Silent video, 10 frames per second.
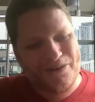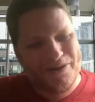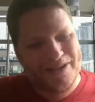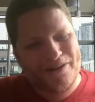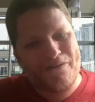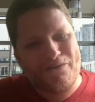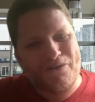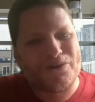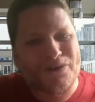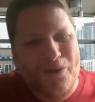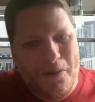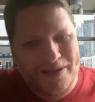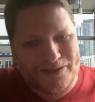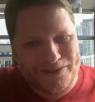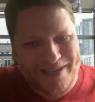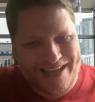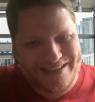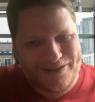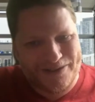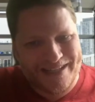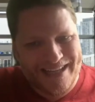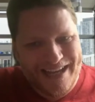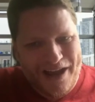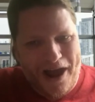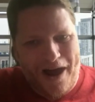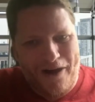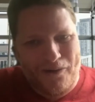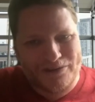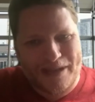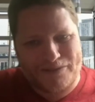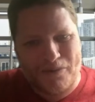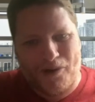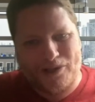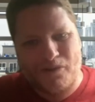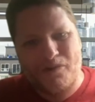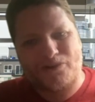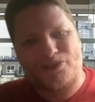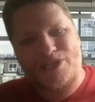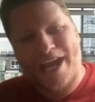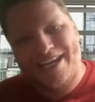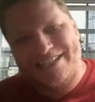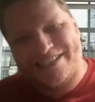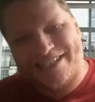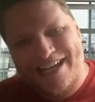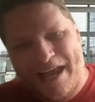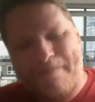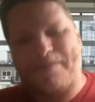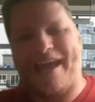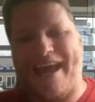So, I wonder if you could comment on that, on how conceptual modeling will change